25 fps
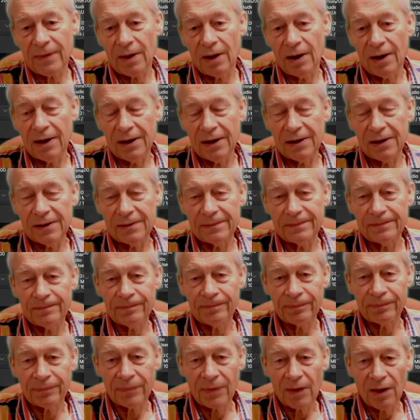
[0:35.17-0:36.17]
um,
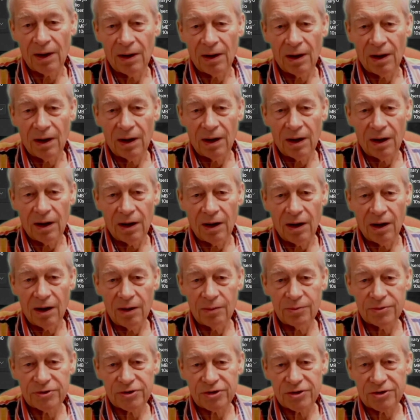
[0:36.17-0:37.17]
I
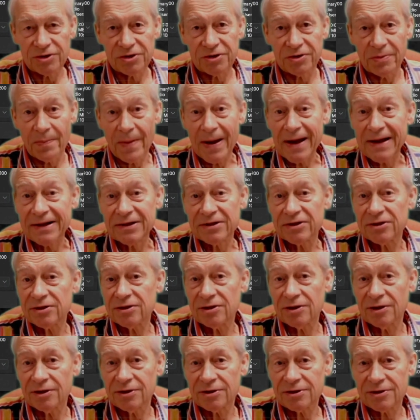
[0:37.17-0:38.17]
was just
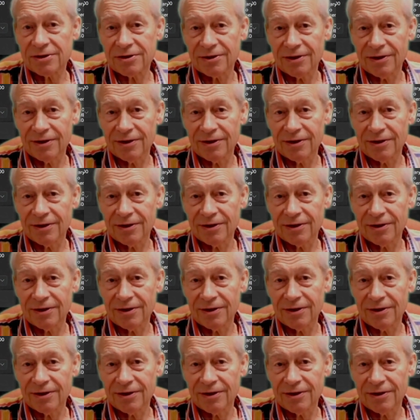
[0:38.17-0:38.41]
amazed at